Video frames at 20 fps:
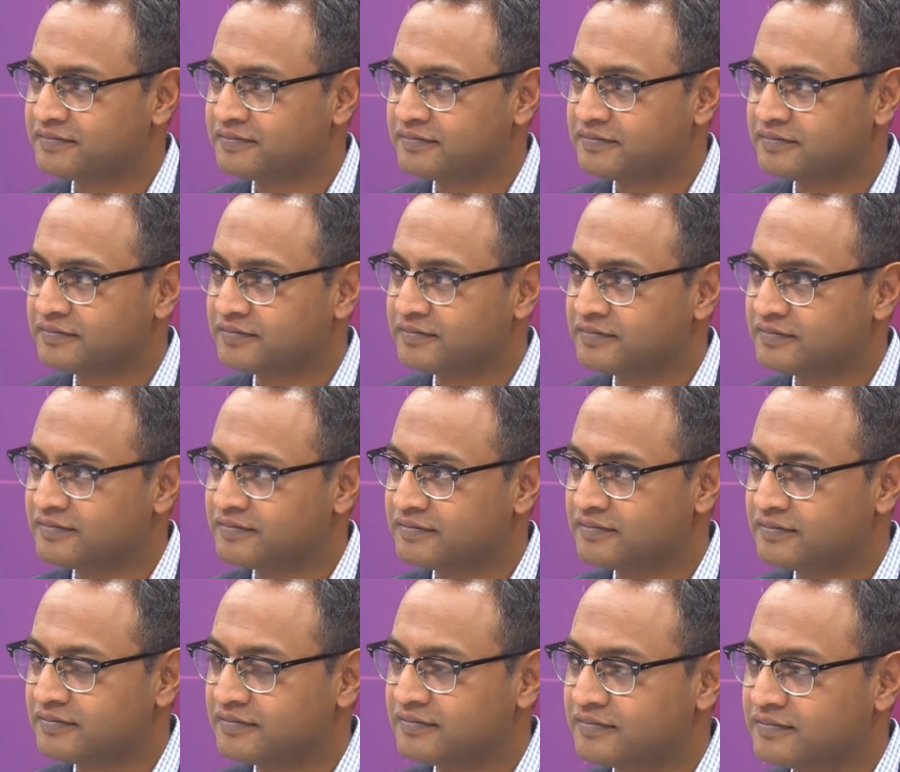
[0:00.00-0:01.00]
investing
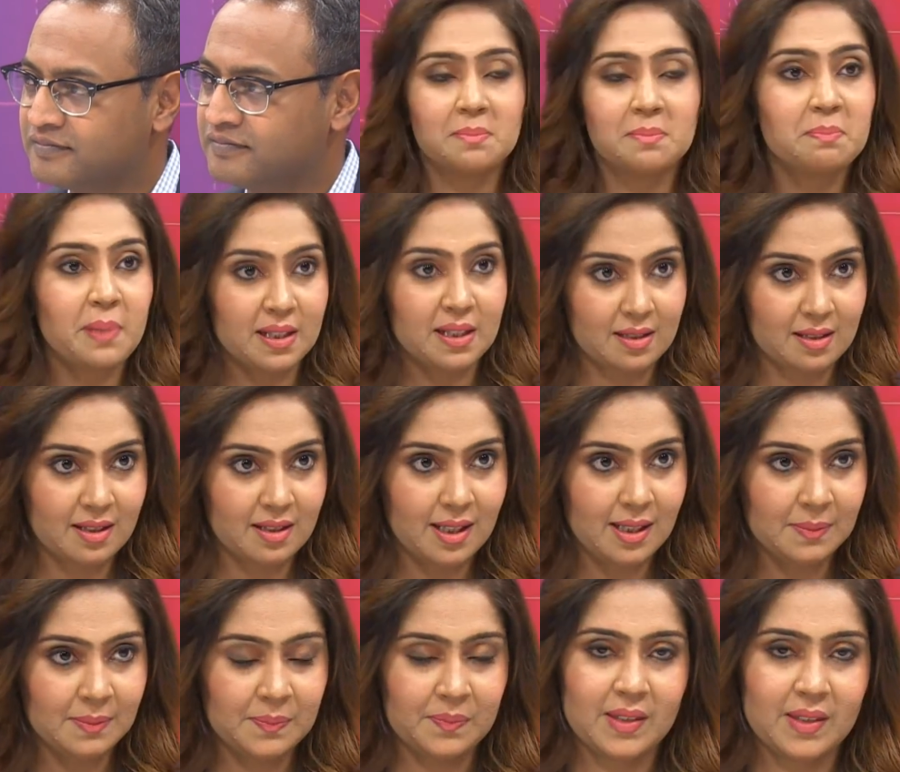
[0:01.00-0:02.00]
becomes compulsory.
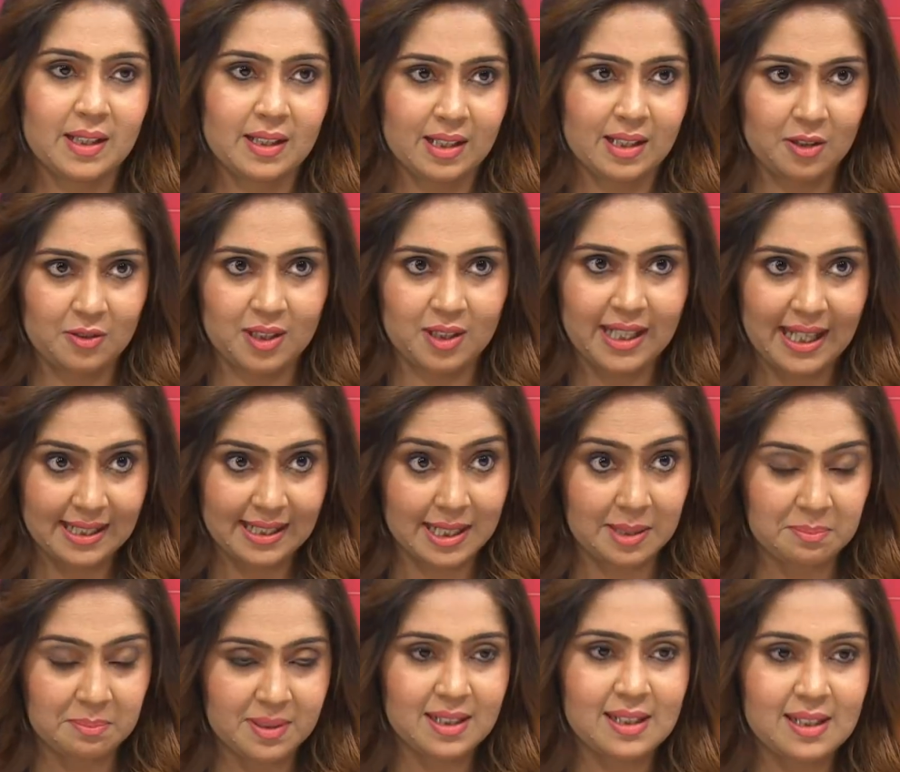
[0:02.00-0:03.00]
Now again,
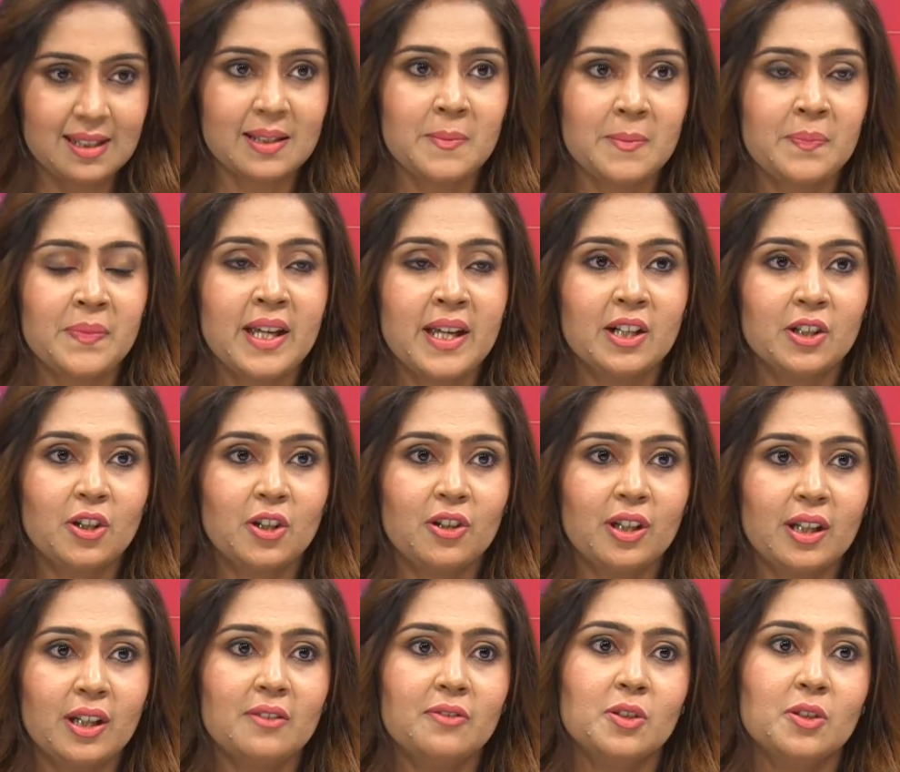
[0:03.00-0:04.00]
numbers.
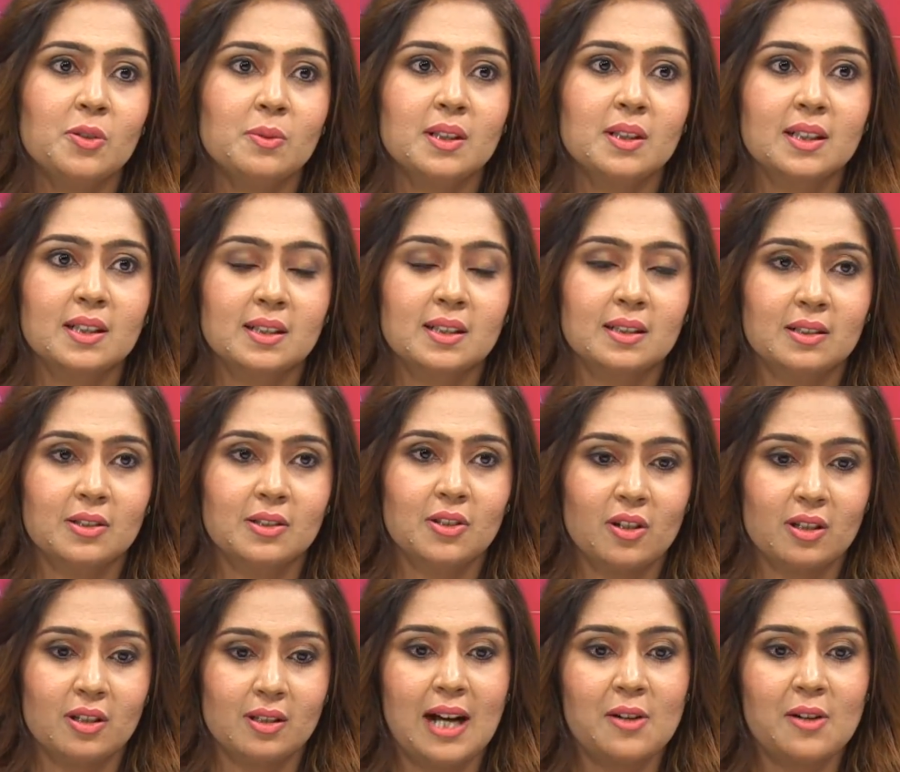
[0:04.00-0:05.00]
Today, if you were
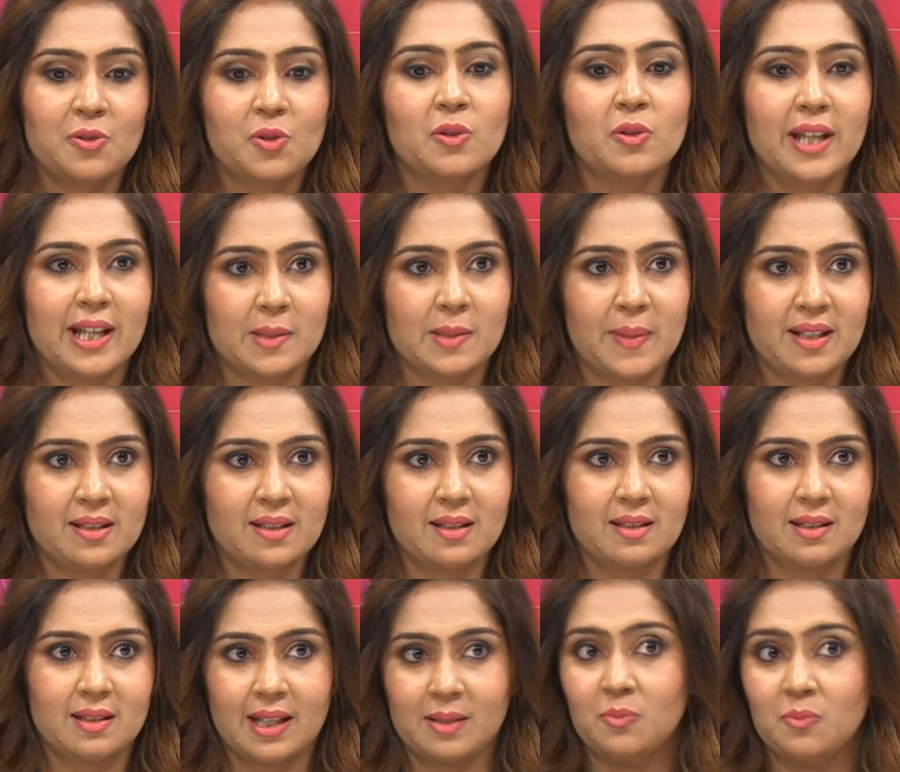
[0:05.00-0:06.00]
your household
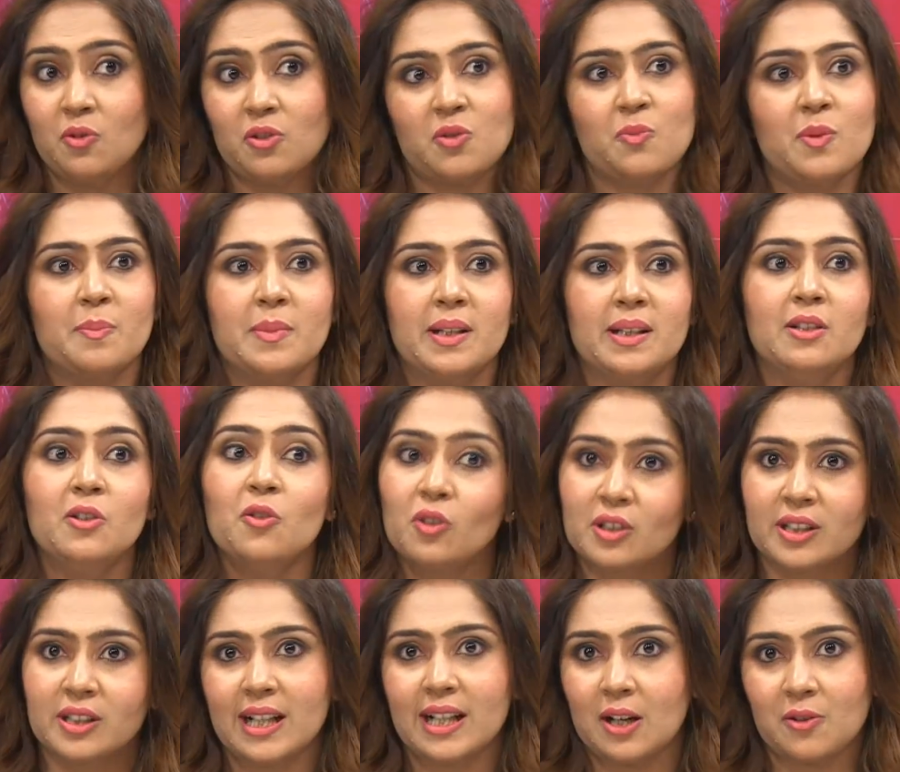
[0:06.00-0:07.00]
expenses, like most women know
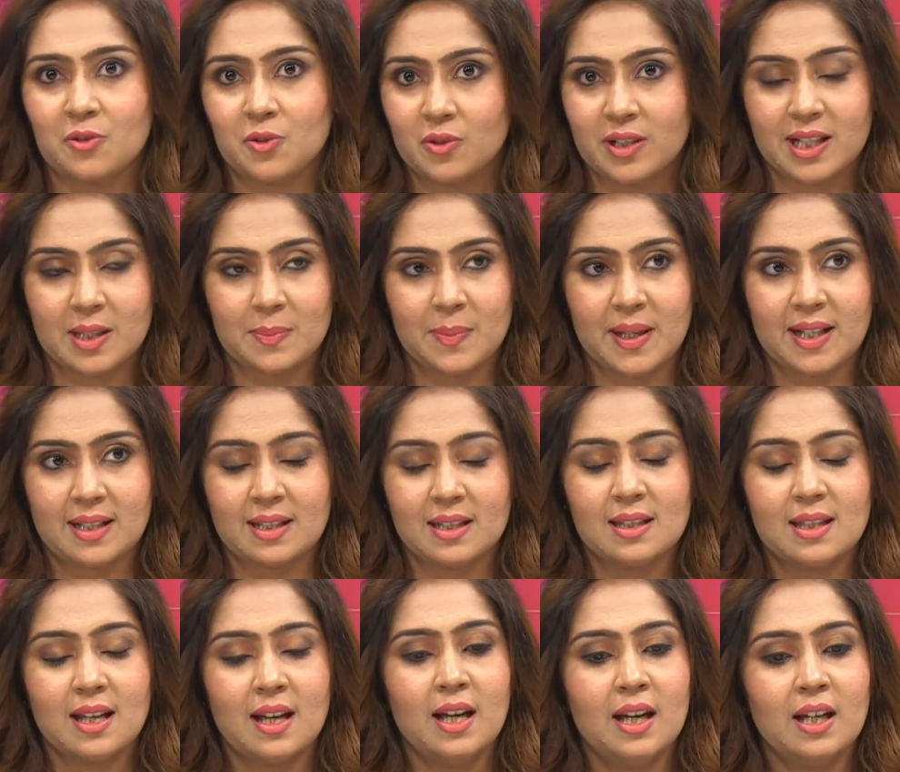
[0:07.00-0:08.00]
their household
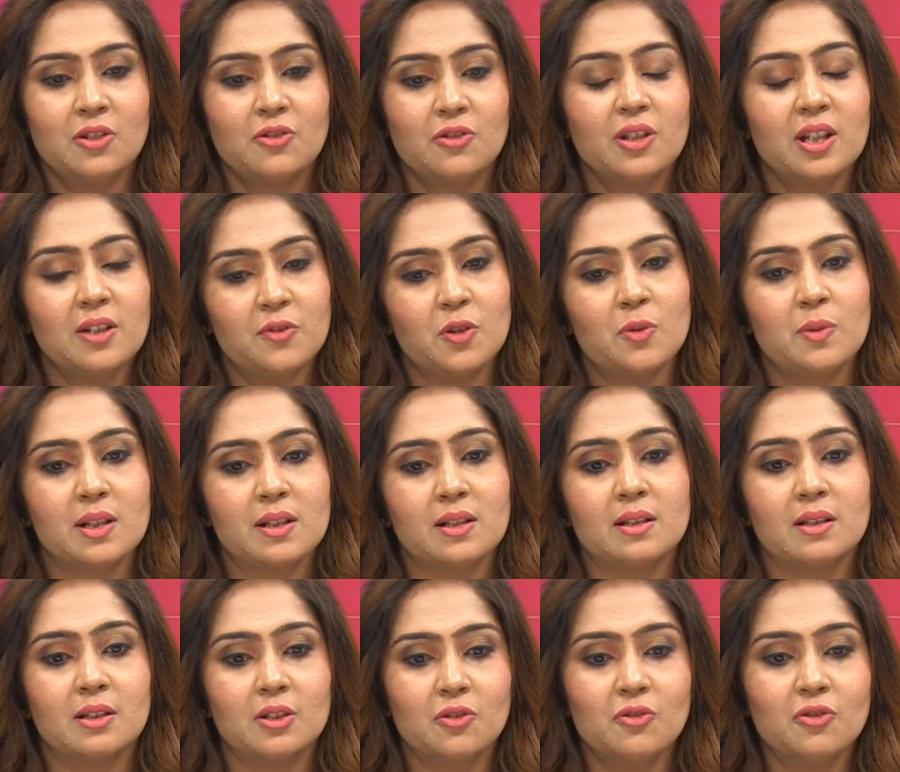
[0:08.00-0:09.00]
expenses. Today, if you
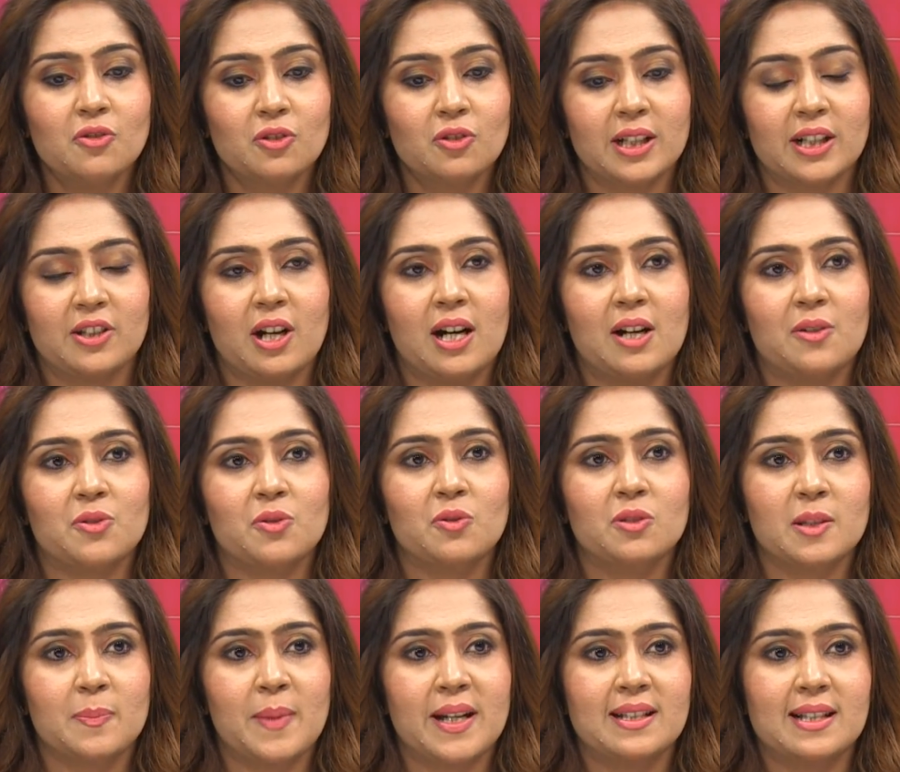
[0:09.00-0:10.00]
know that your
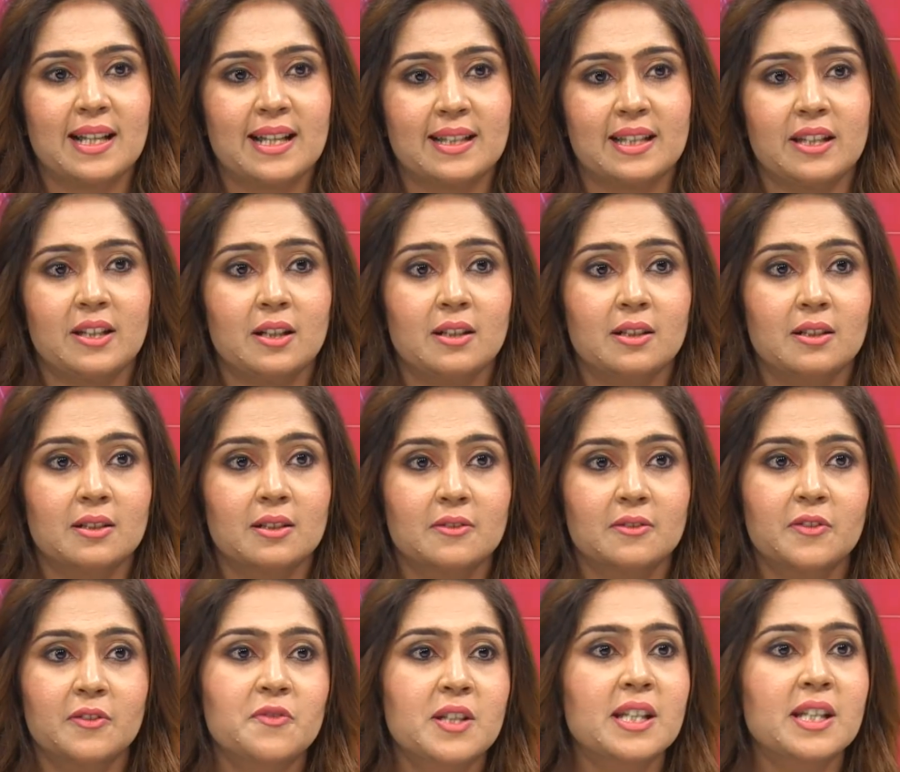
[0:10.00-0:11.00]
household spends, like say
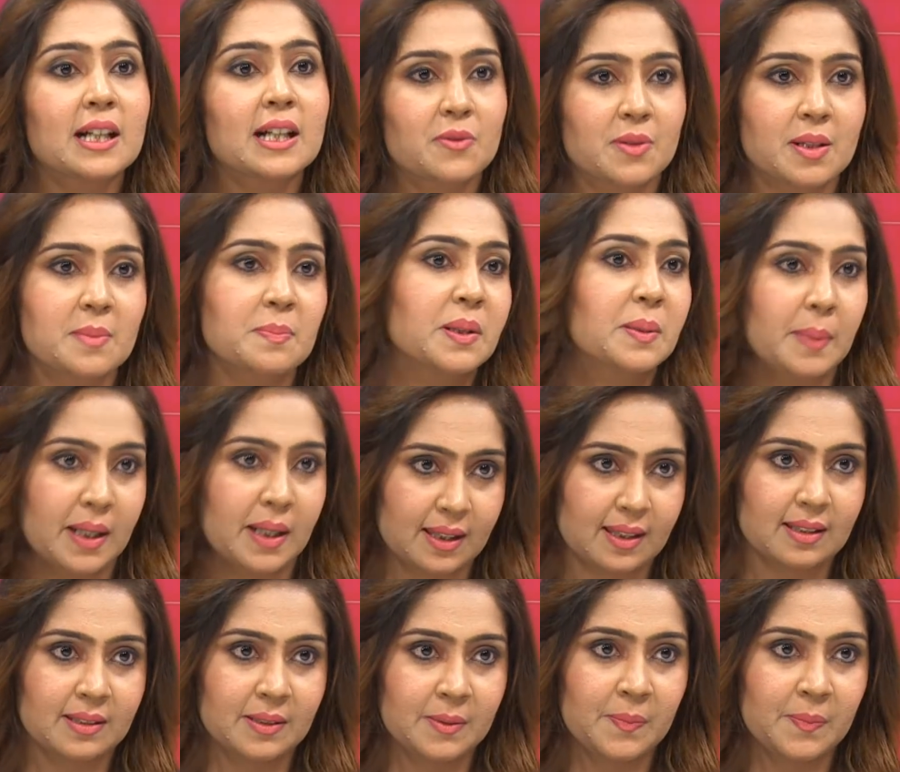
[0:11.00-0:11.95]
50,000 per month.